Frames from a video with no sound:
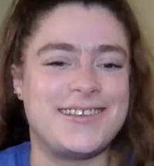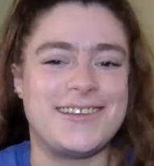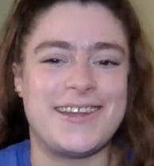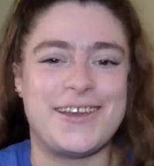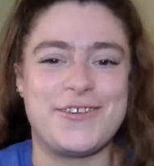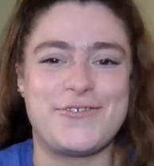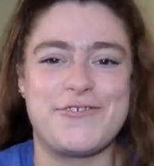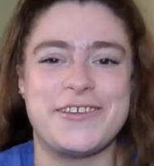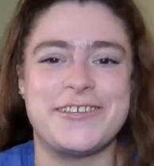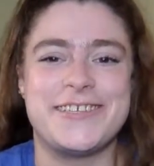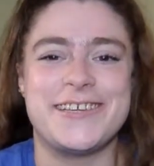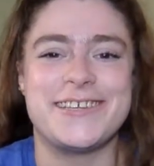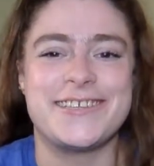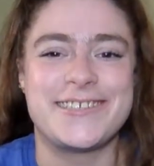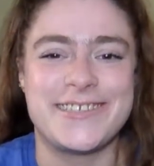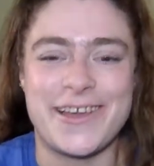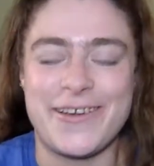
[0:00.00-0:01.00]
you know,
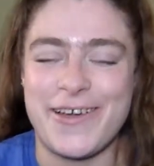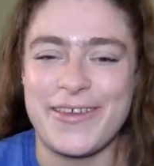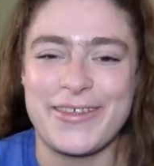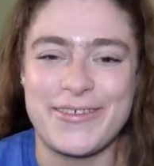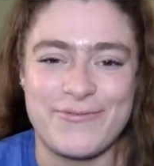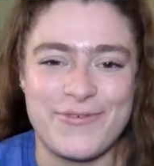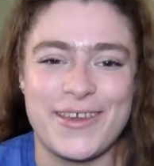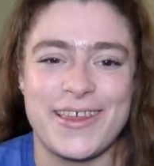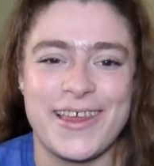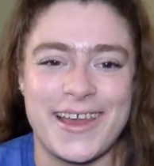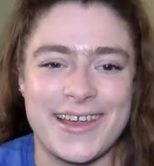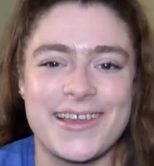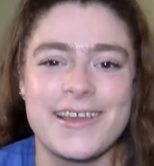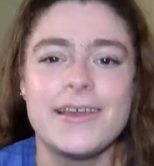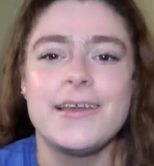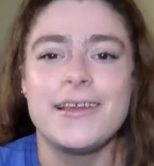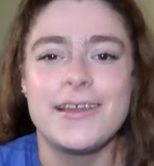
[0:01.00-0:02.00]
critics. So I feel
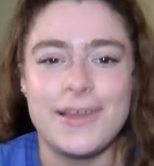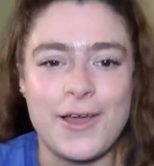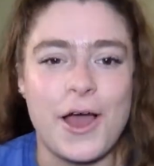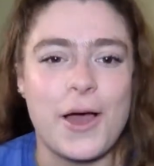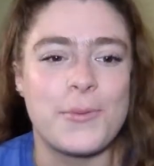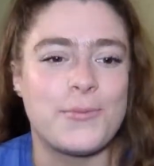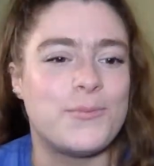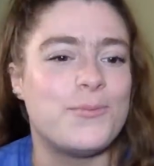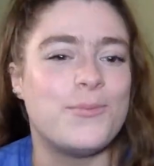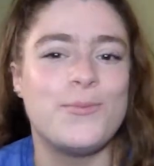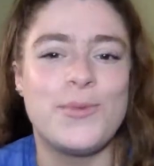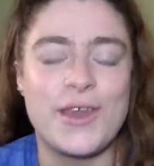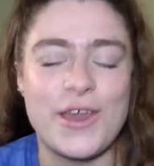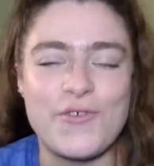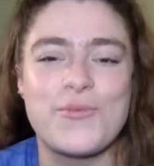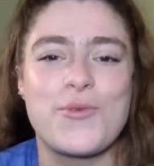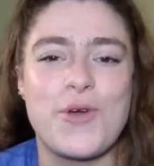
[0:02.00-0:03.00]
like you got to
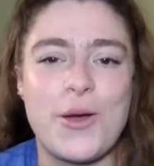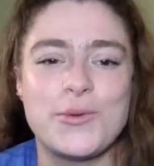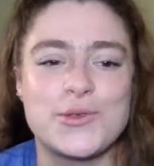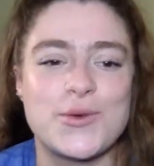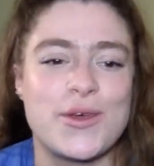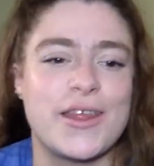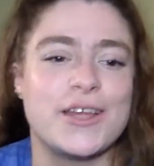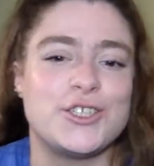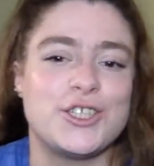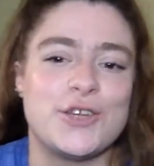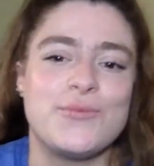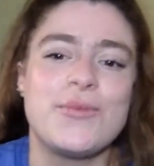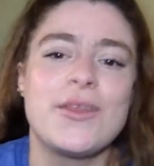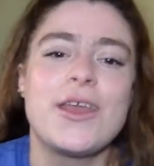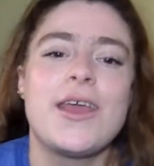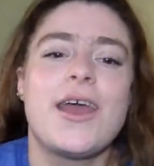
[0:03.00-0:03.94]
give props where they're due.